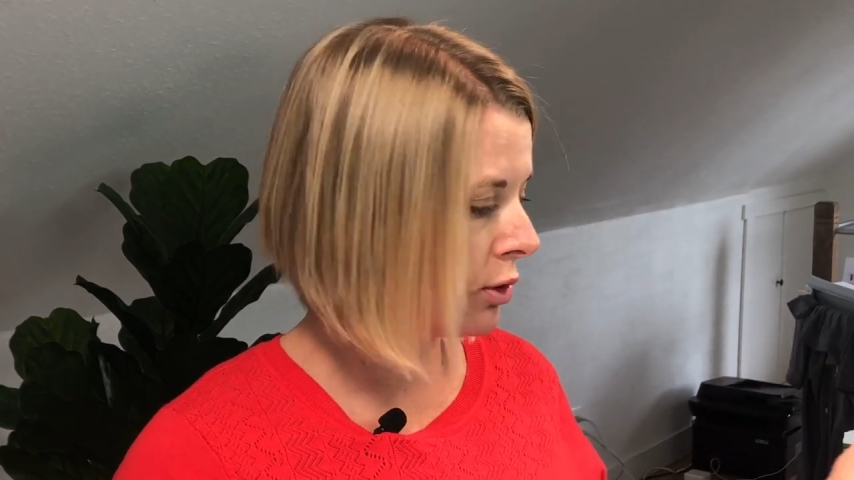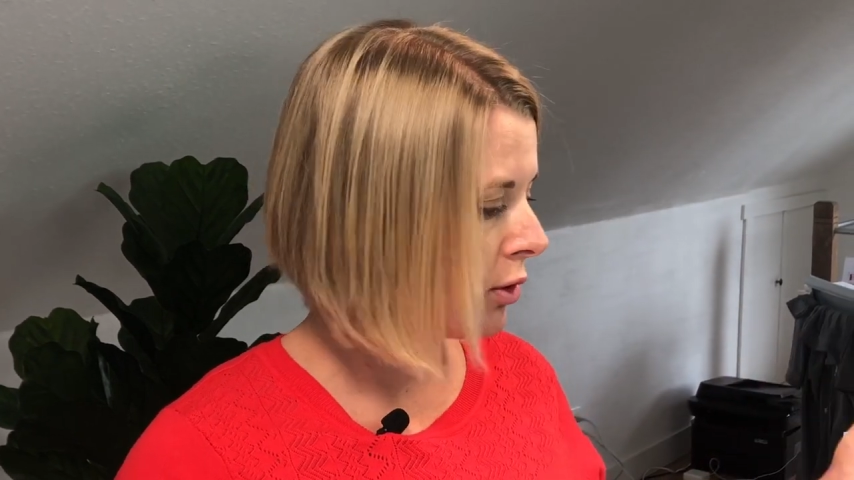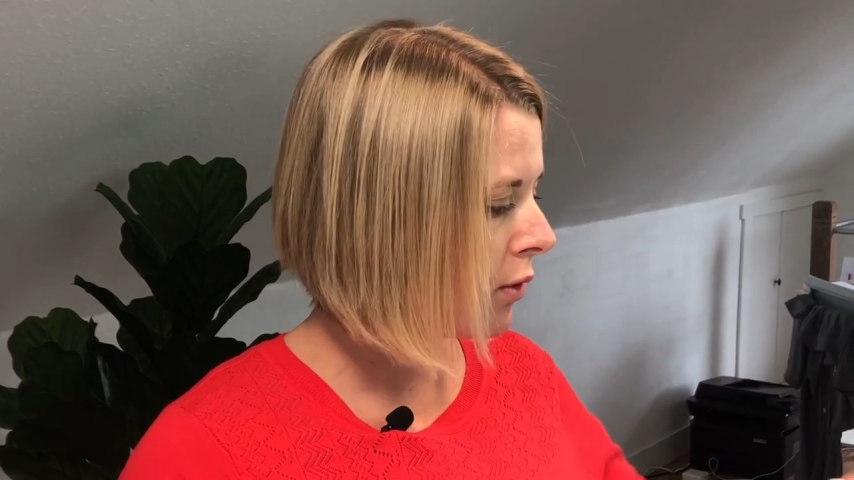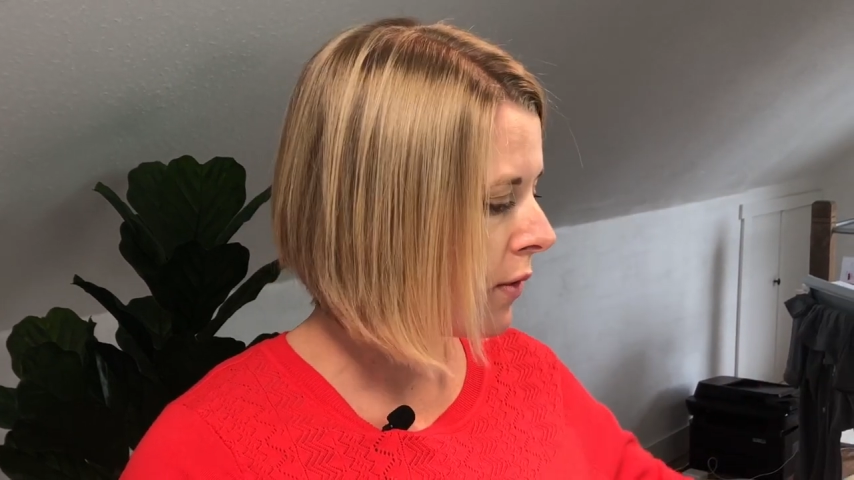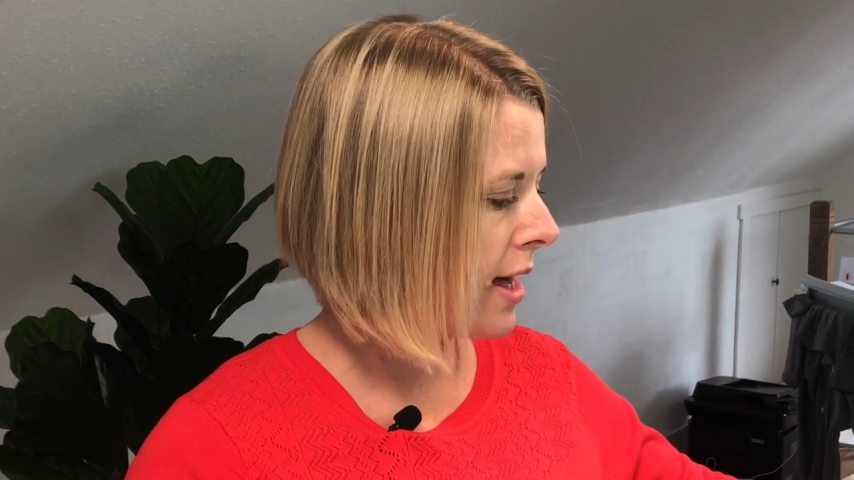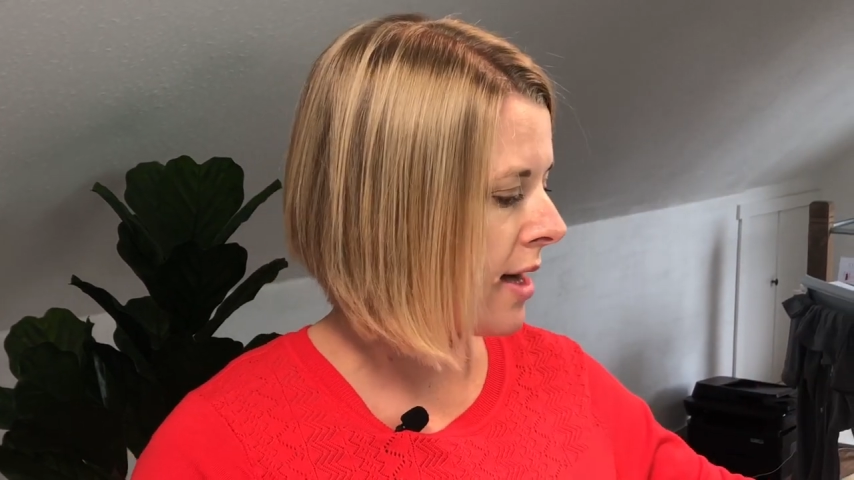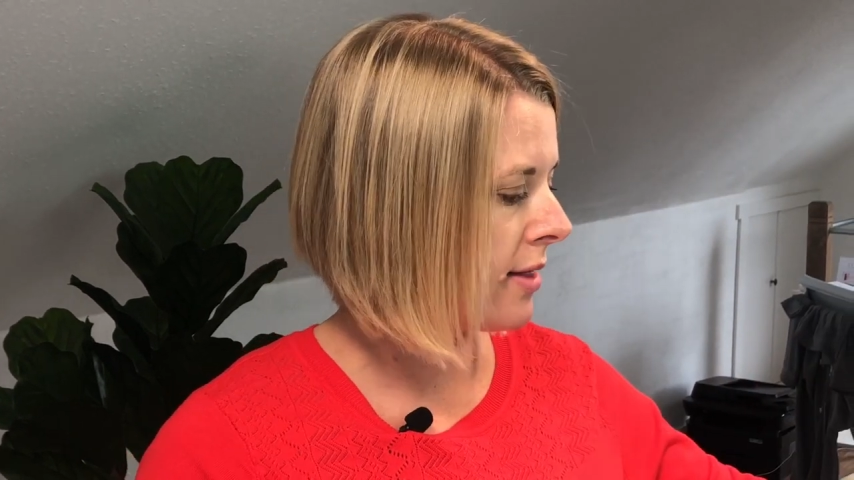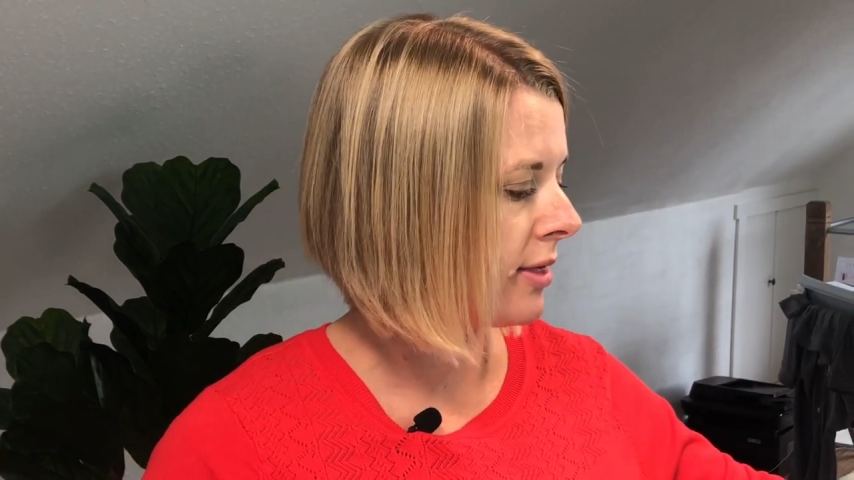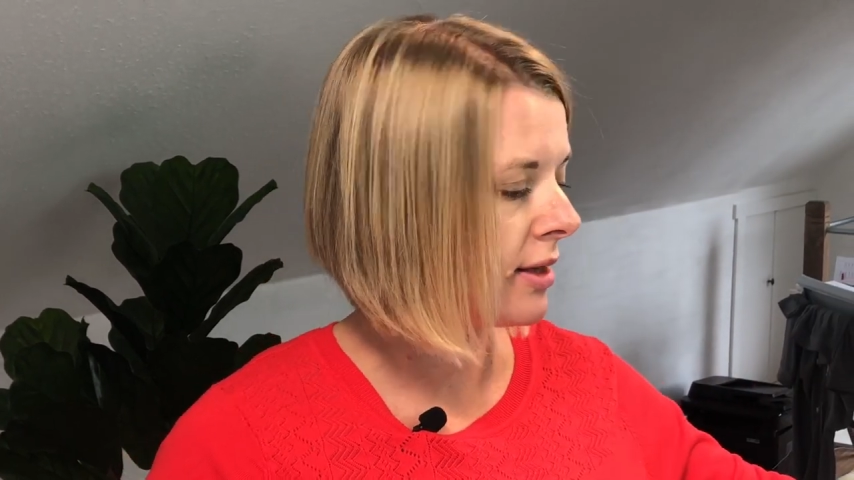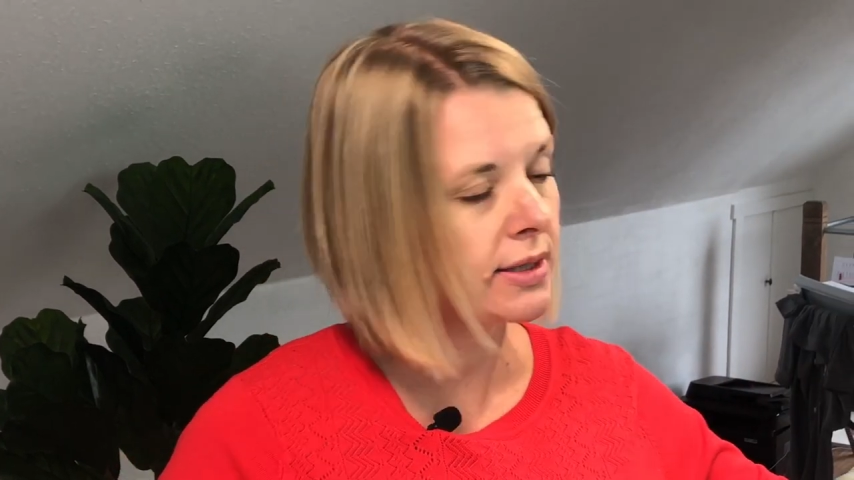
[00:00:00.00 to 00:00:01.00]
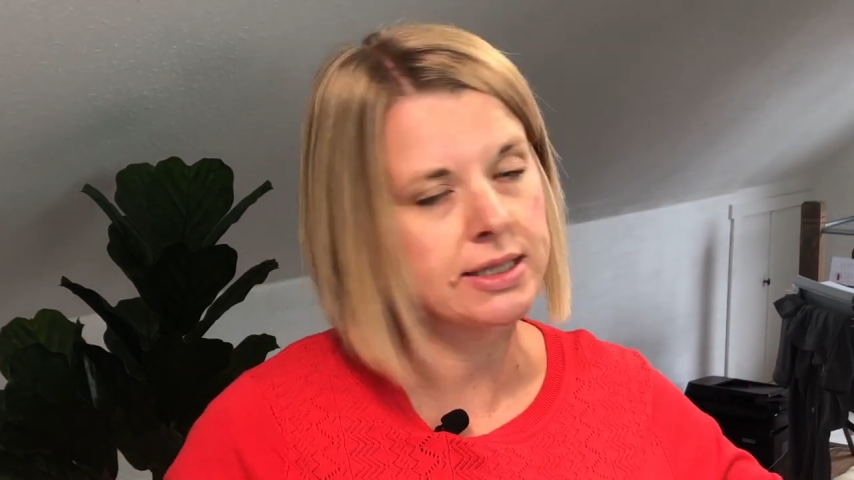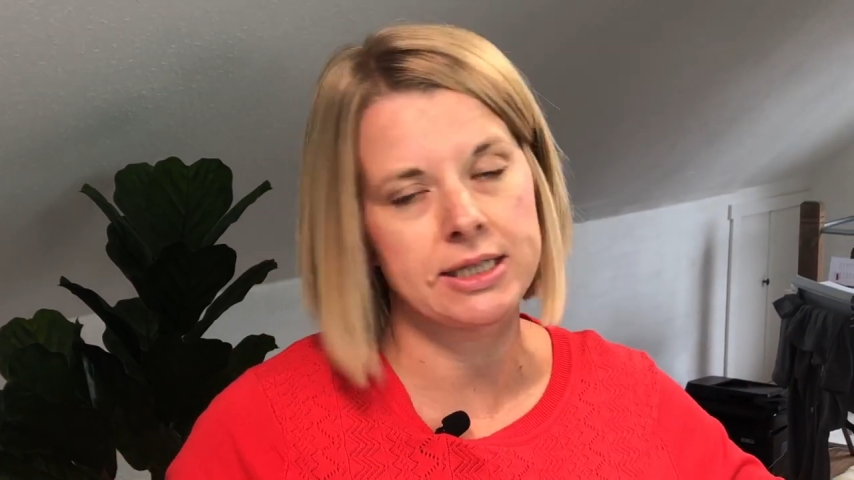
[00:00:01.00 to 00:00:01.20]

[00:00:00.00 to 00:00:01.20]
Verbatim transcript: Duo and these